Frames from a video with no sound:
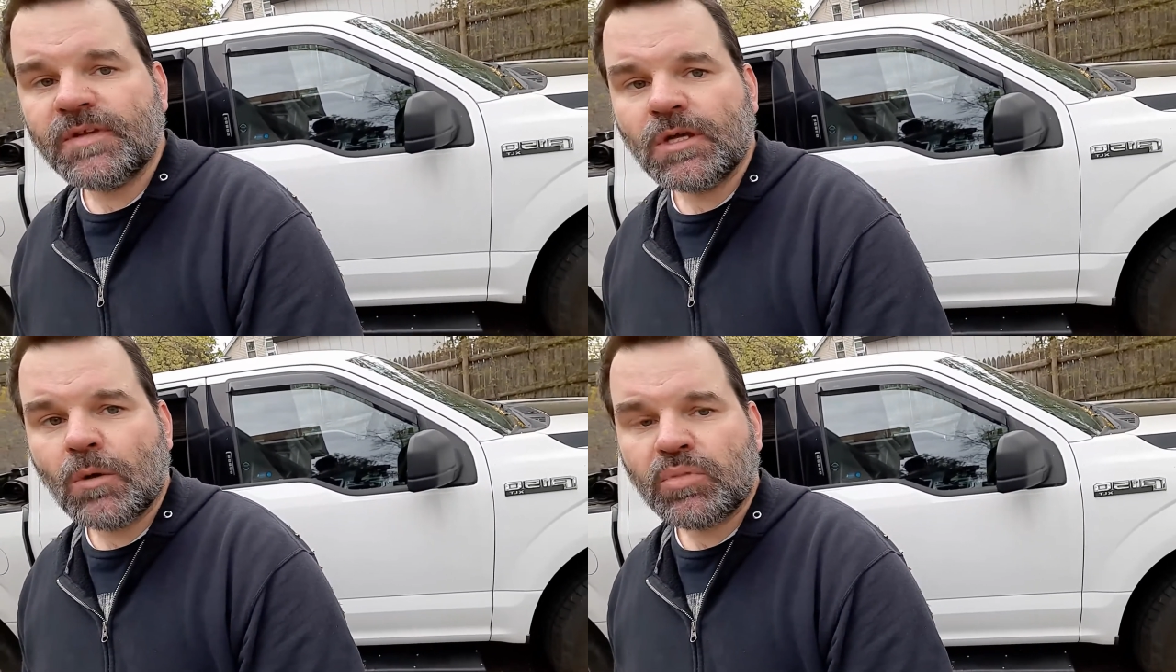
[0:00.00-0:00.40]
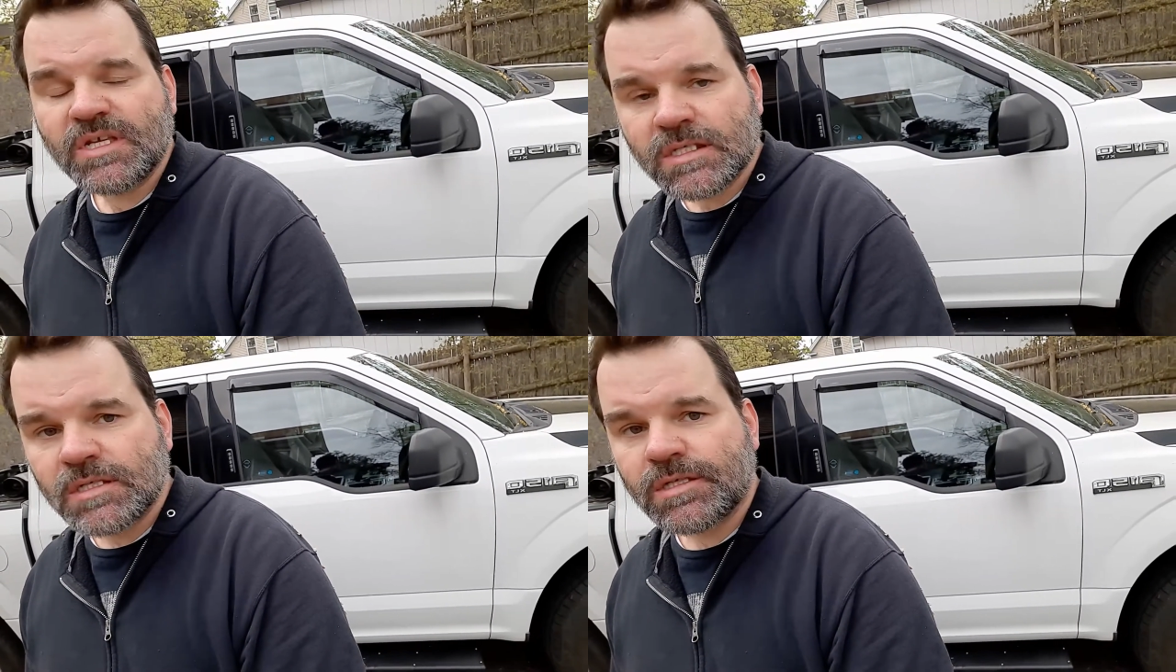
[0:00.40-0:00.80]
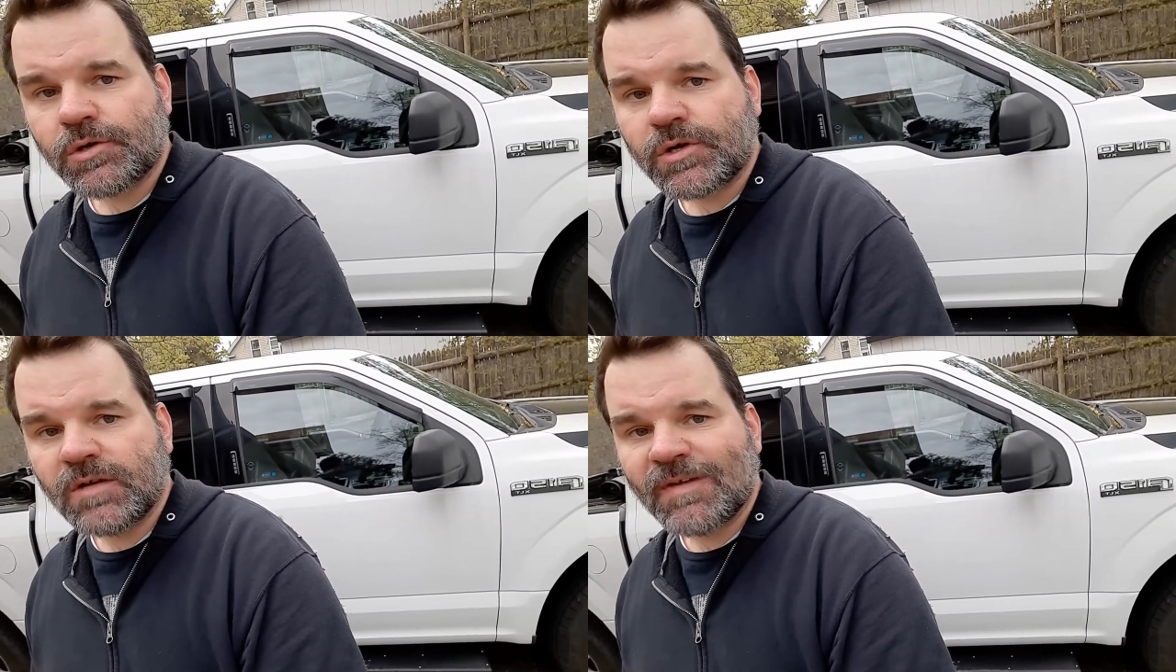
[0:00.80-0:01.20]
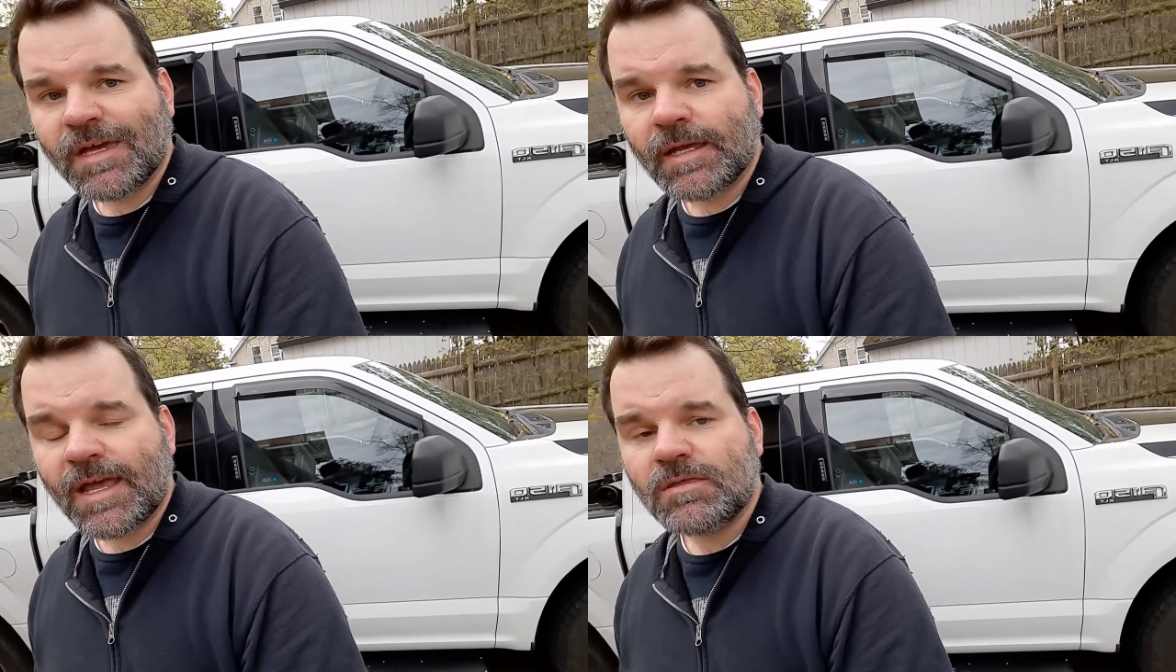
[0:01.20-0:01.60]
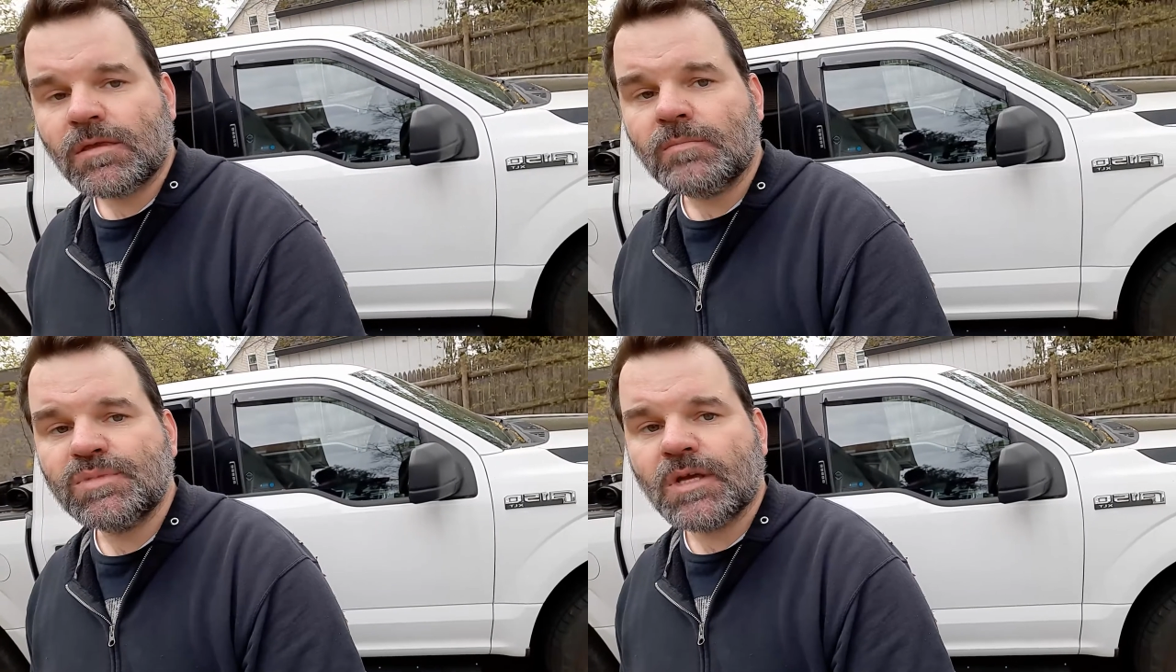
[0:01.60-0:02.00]
If you enjoyed this video, please
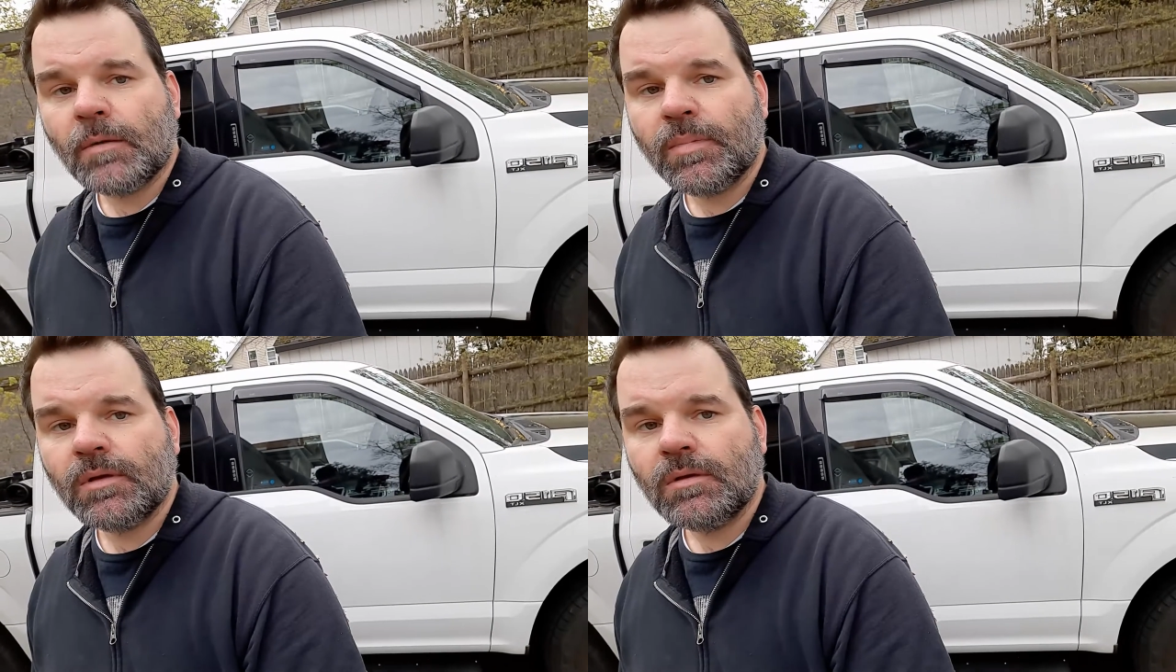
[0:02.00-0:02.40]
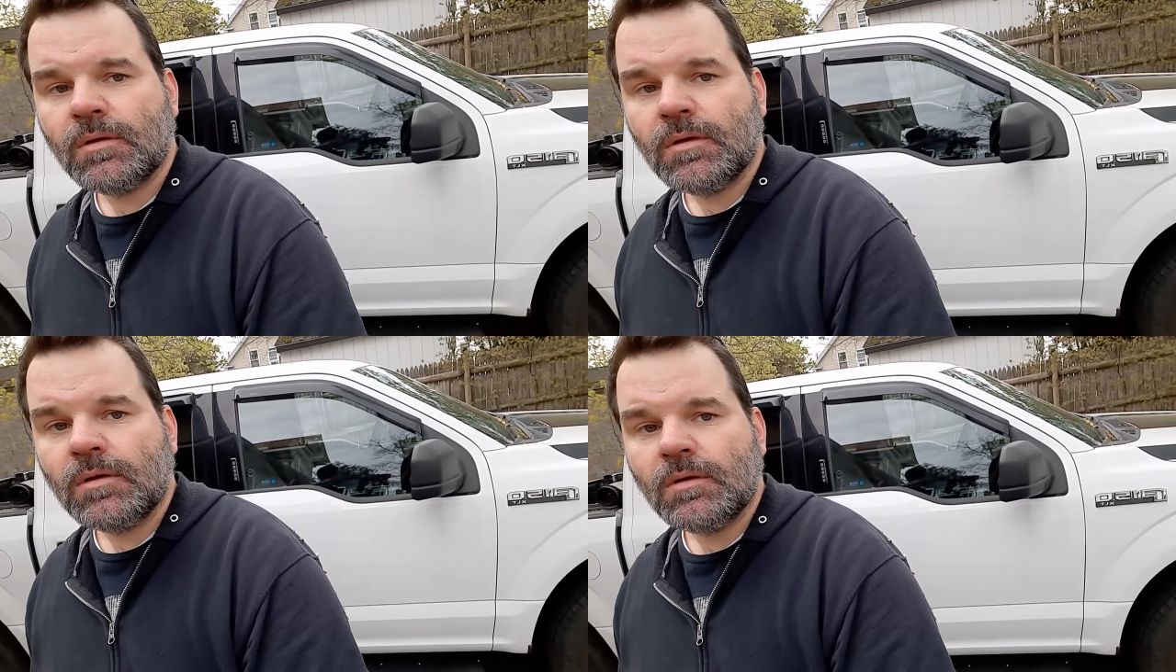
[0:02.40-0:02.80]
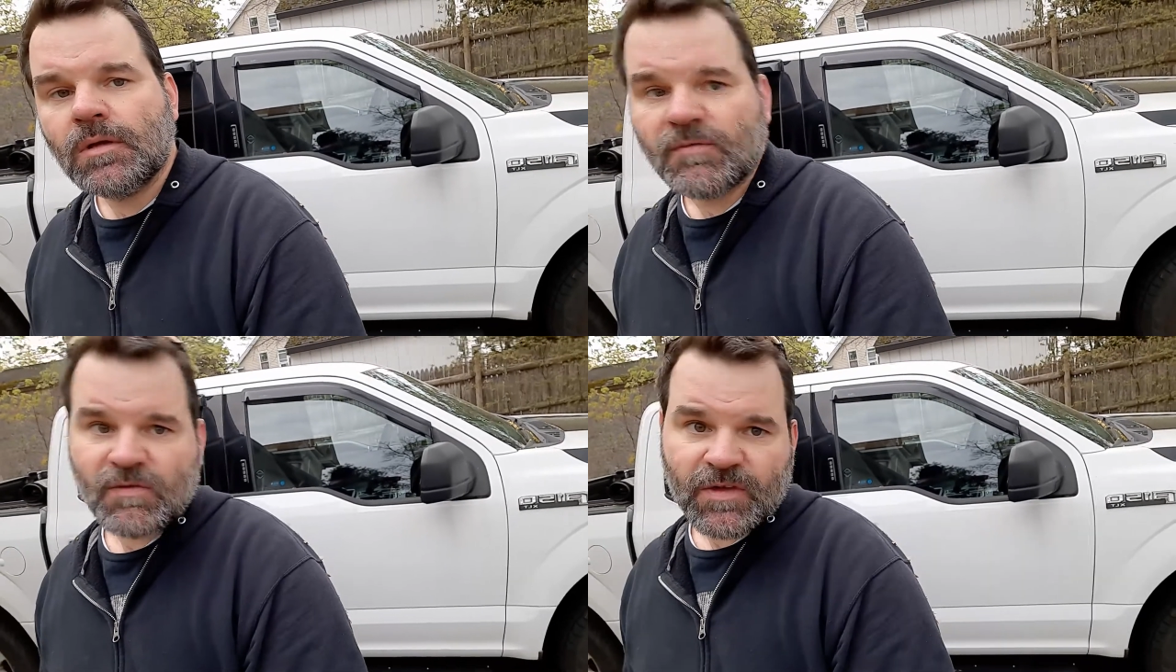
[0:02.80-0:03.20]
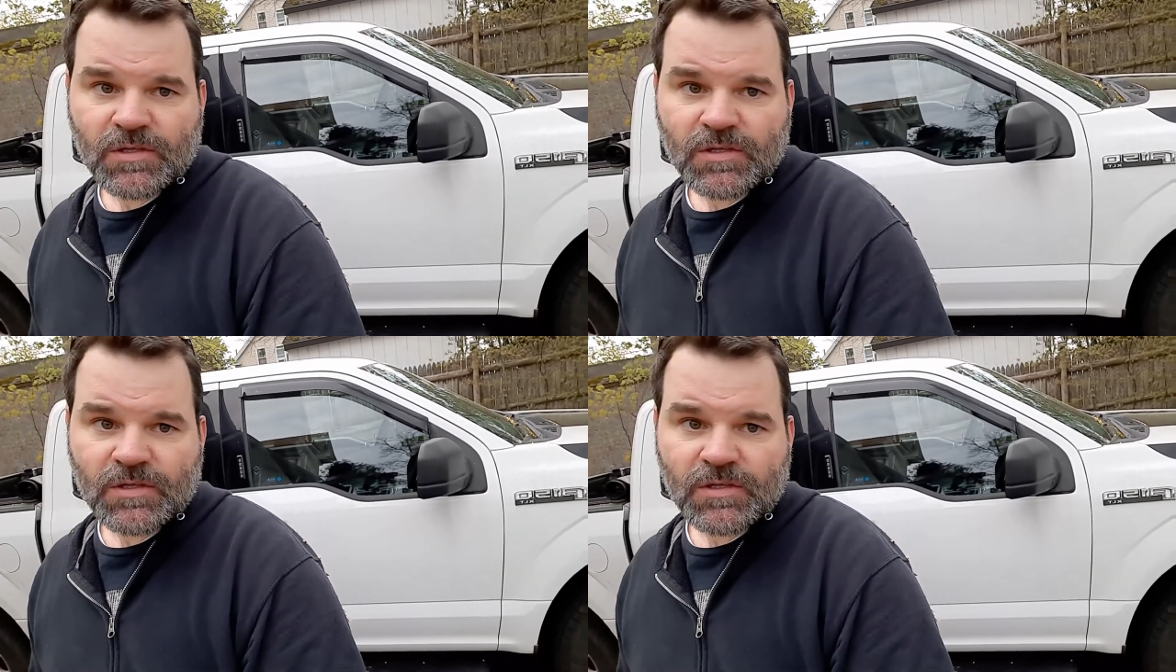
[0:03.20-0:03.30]
consider giving it a thumbs up.